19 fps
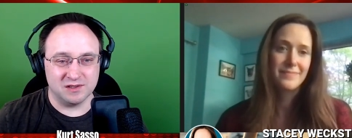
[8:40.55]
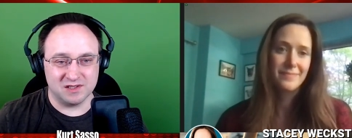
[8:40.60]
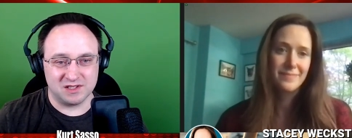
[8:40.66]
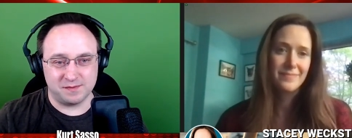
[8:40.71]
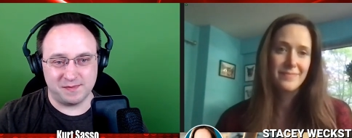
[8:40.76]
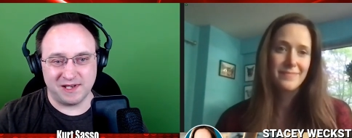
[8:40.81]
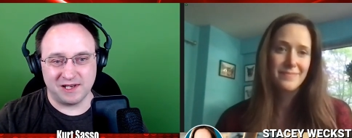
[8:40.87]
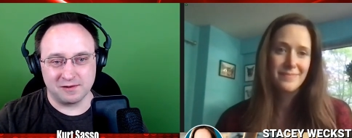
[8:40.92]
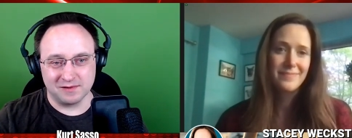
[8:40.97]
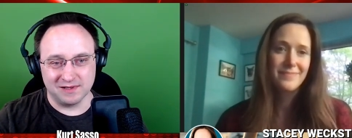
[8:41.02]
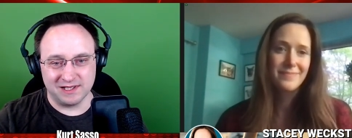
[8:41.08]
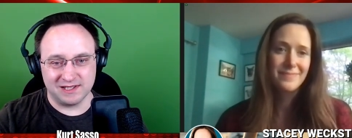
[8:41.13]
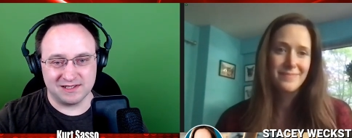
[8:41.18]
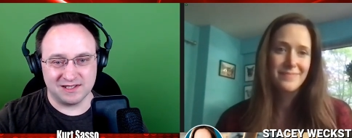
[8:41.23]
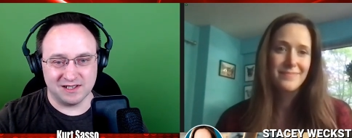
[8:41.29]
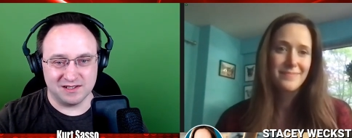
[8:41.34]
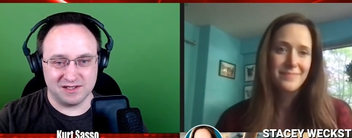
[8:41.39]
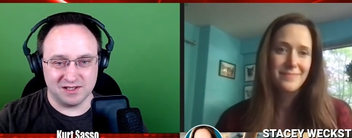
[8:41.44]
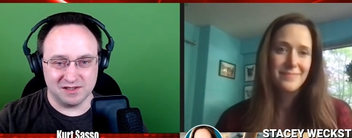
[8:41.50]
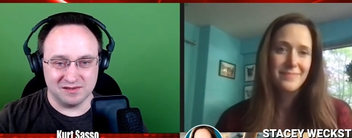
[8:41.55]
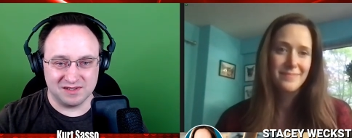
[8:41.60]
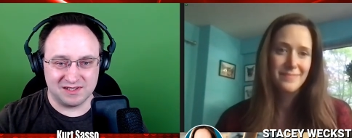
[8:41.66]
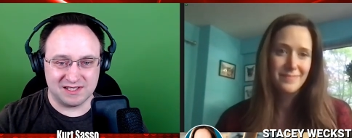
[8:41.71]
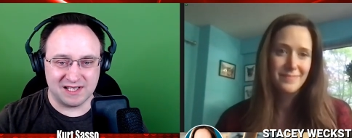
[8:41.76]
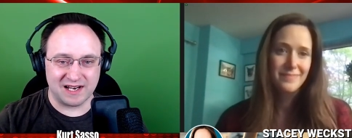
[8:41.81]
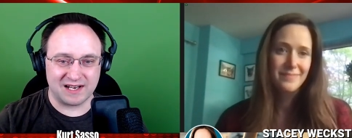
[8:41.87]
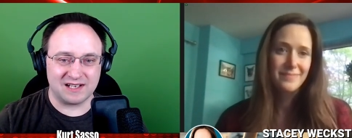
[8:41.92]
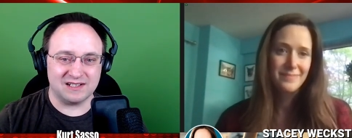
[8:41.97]
Speaker 1: It's being released on June
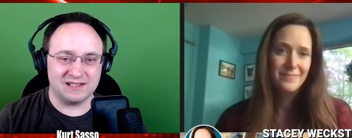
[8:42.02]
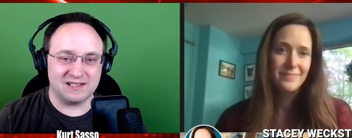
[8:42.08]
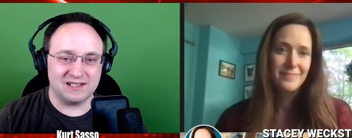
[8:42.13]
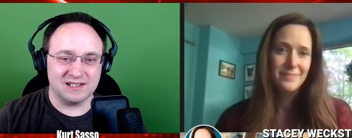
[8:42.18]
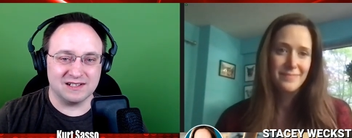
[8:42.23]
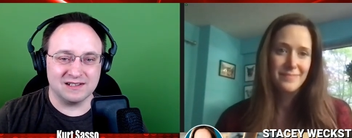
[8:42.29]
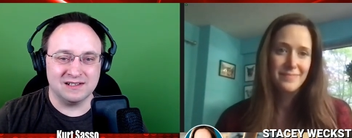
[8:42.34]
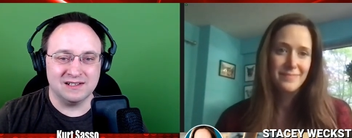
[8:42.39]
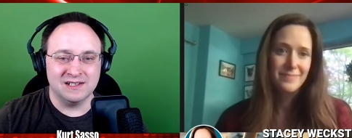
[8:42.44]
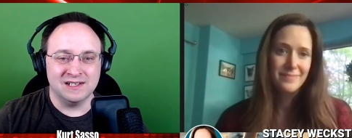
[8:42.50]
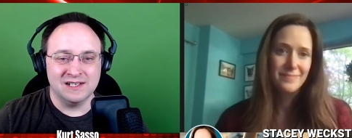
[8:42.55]
2nd here.